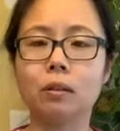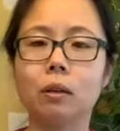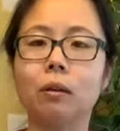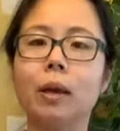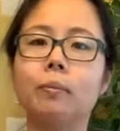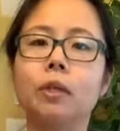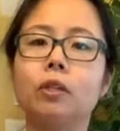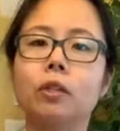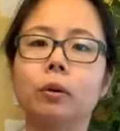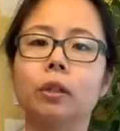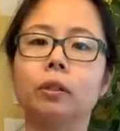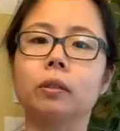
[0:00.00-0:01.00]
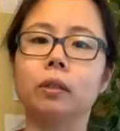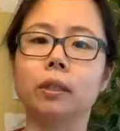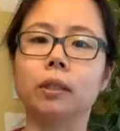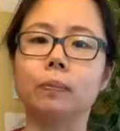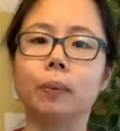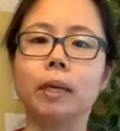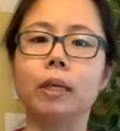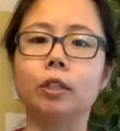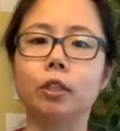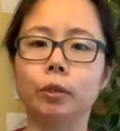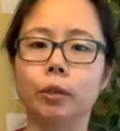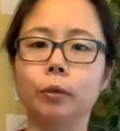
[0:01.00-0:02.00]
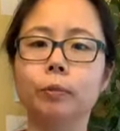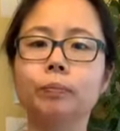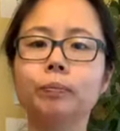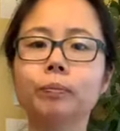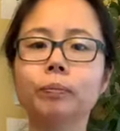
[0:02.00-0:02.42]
So let me explain it to you.